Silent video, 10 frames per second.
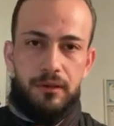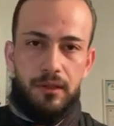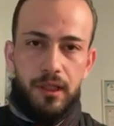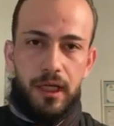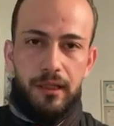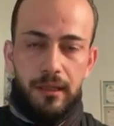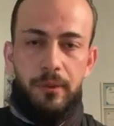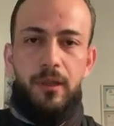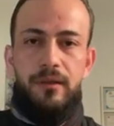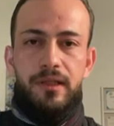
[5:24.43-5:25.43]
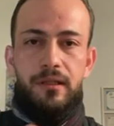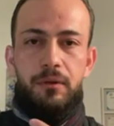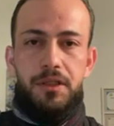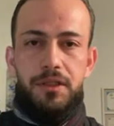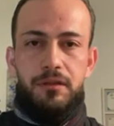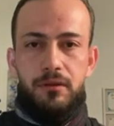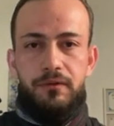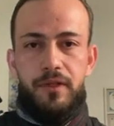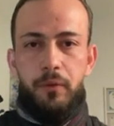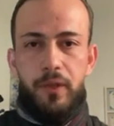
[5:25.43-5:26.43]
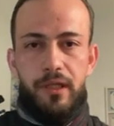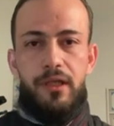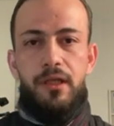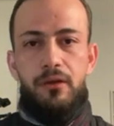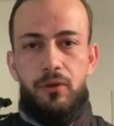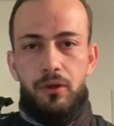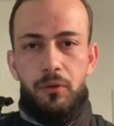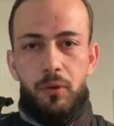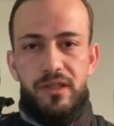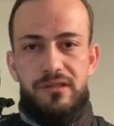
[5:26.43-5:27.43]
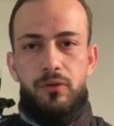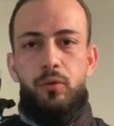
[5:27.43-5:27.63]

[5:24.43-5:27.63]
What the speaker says: and about the question of the week in the quiz,